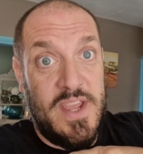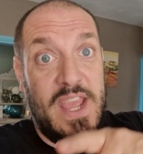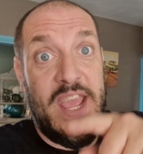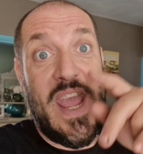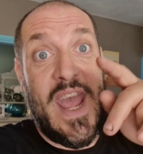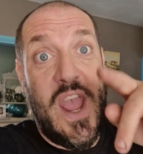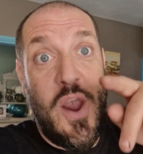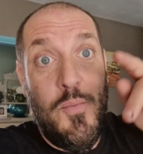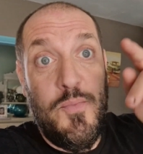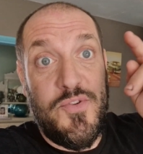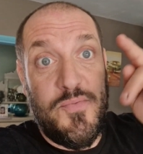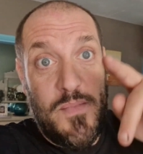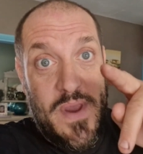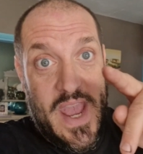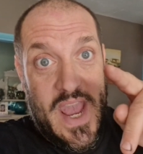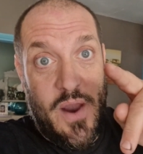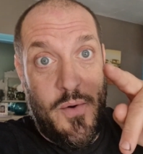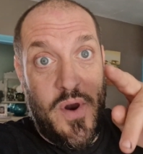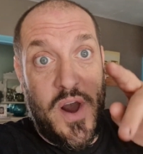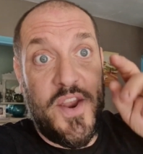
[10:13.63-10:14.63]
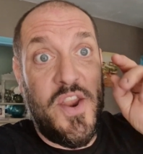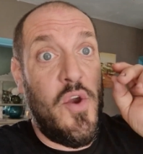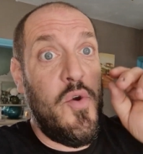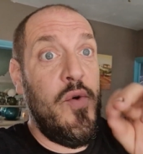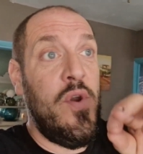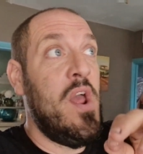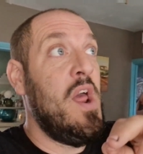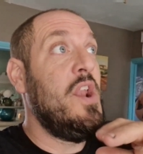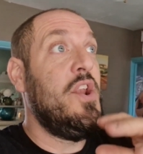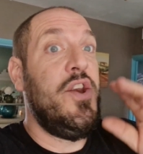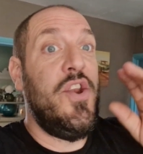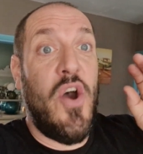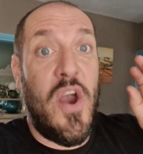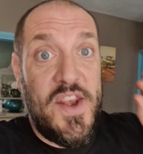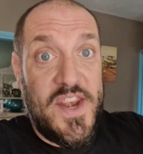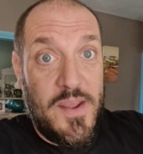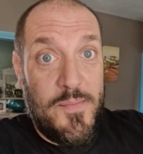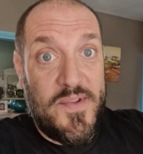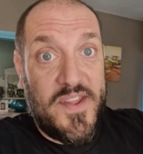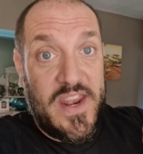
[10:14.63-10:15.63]
It helps me out. I know
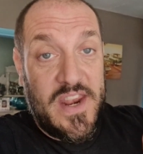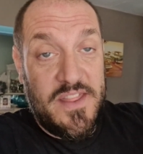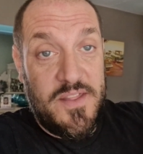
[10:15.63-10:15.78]
90%